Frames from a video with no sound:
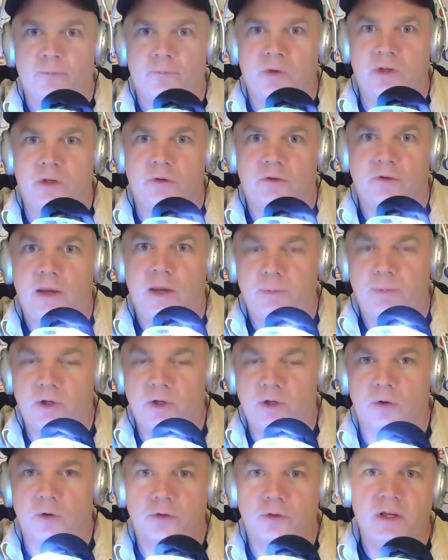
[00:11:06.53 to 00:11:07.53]
you type
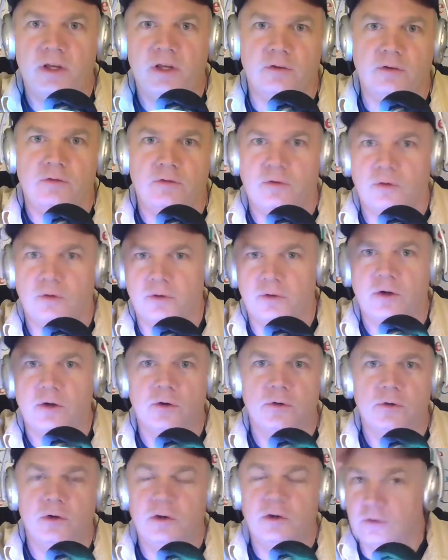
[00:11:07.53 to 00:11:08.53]
in Earth is or the
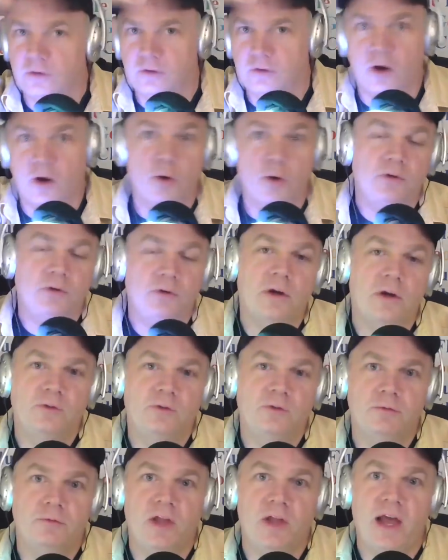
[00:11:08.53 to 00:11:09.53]
Earth is, it always
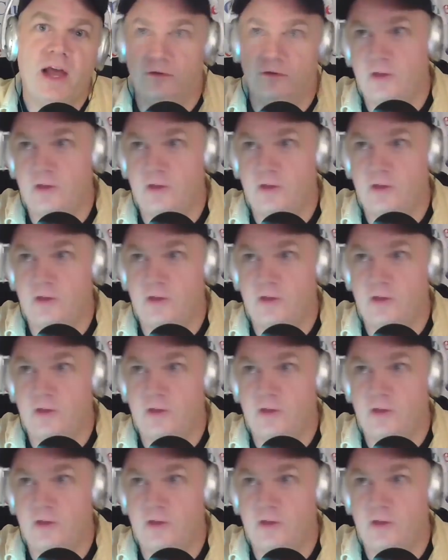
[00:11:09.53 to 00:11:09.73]
comes up flat.